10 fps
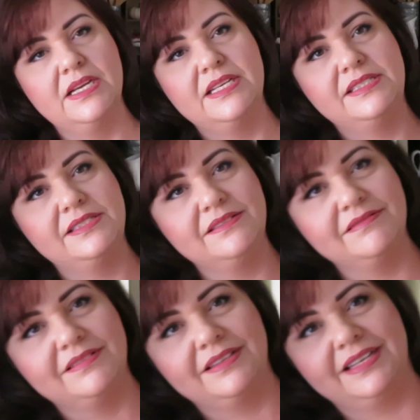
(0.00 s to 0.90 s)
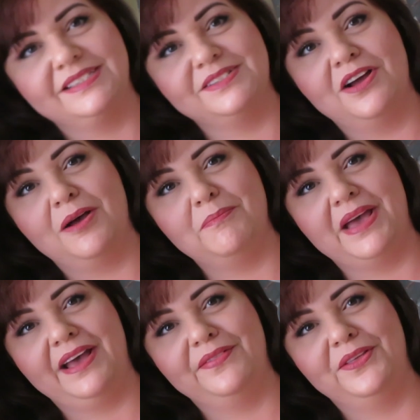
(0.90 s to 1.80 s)
It's not
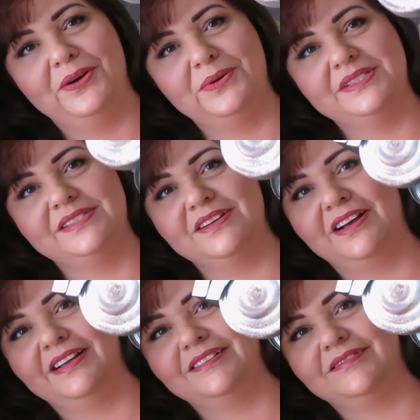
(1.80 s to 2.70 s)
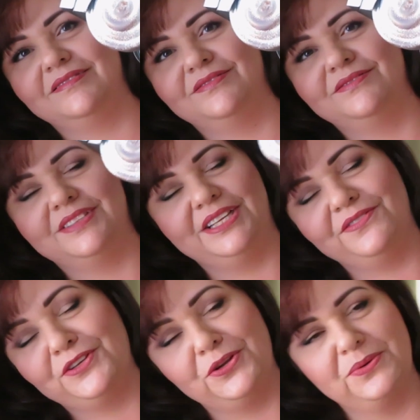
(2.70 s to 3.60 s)
bad though. It's not
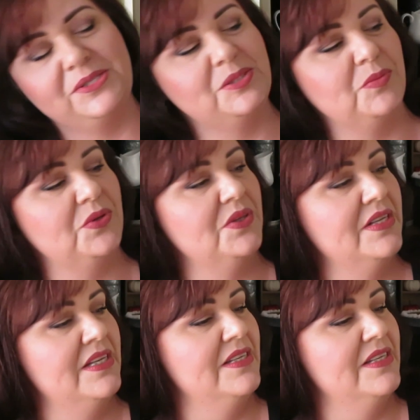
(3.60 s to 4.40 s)
even noticeable.